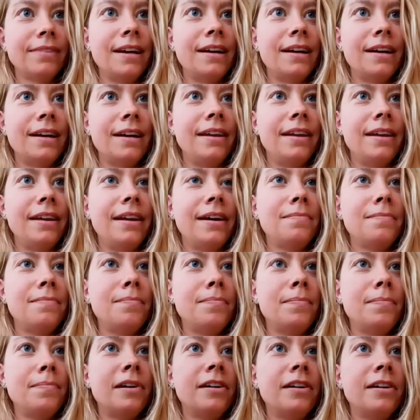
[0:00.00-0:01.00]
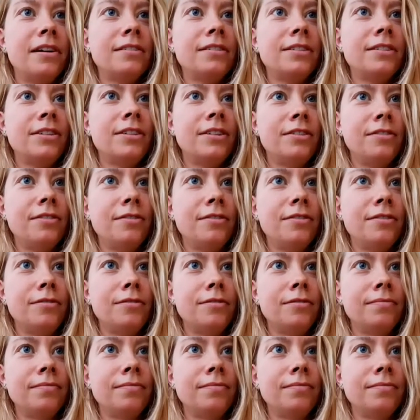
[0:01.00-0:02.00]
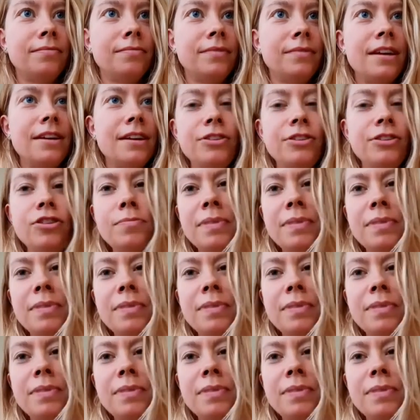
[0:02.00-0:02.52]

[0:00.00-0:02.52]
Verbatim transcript: Number two, do